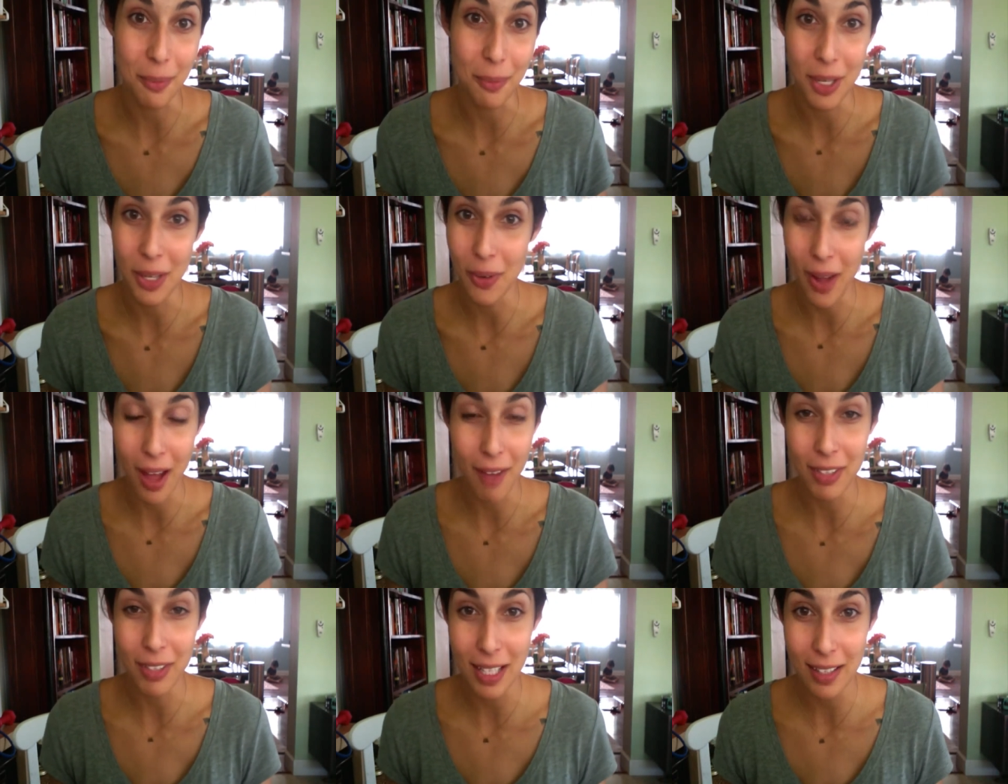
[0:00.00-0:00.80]
We don't
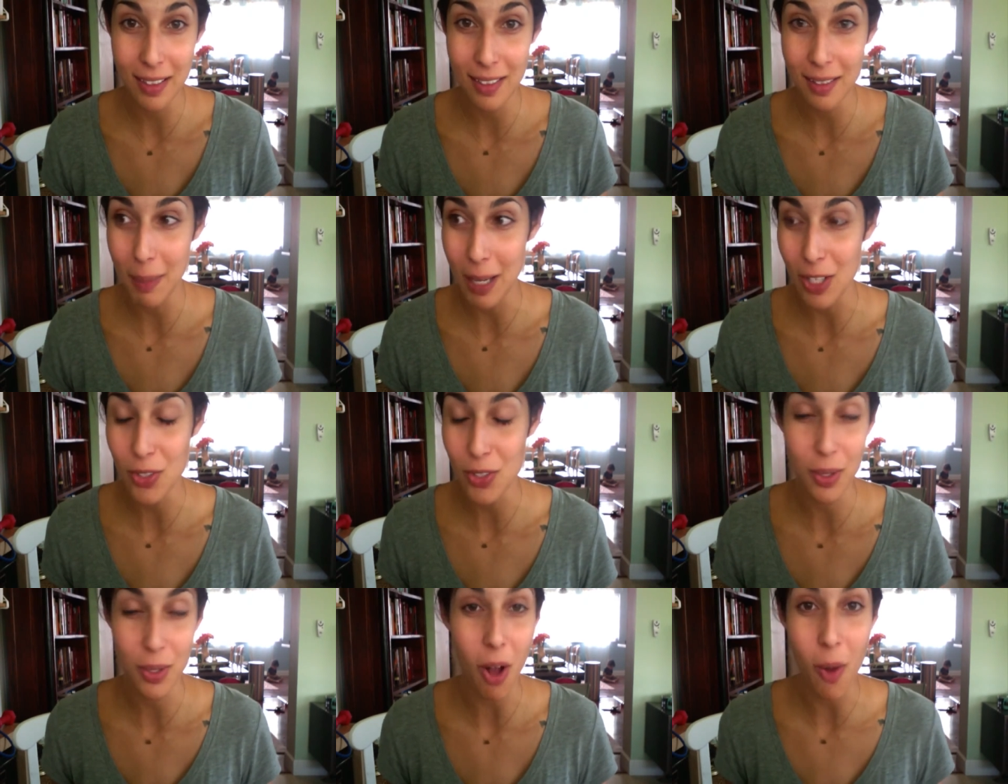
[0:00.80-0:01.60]
have any in the
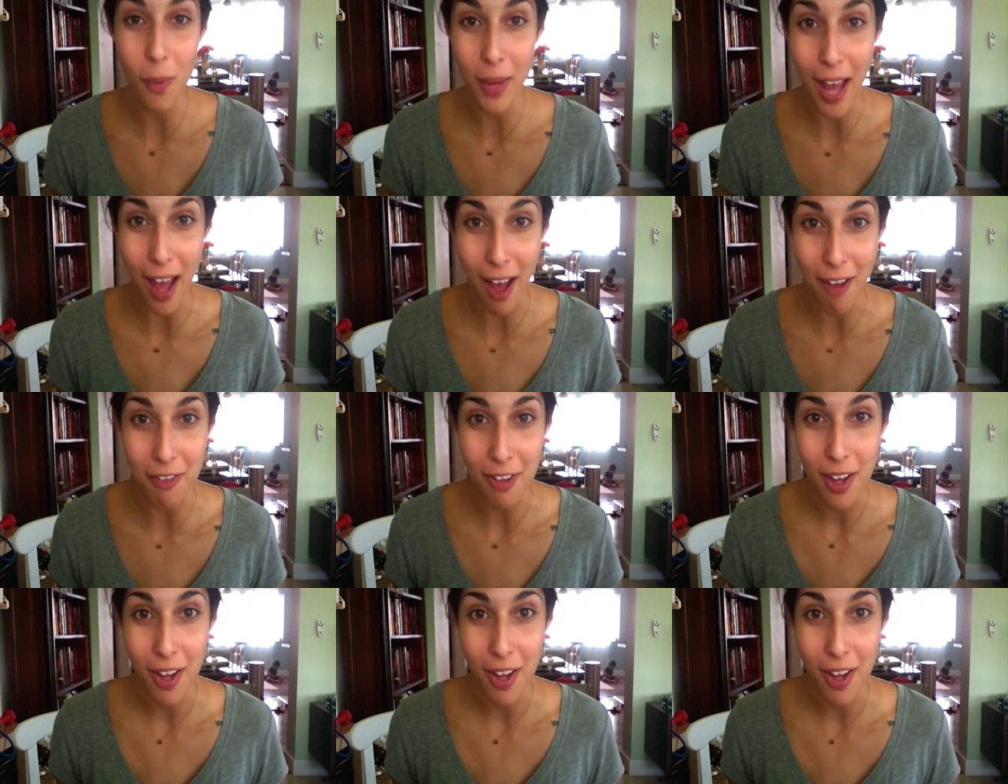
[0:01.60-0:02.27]
pantry. All we have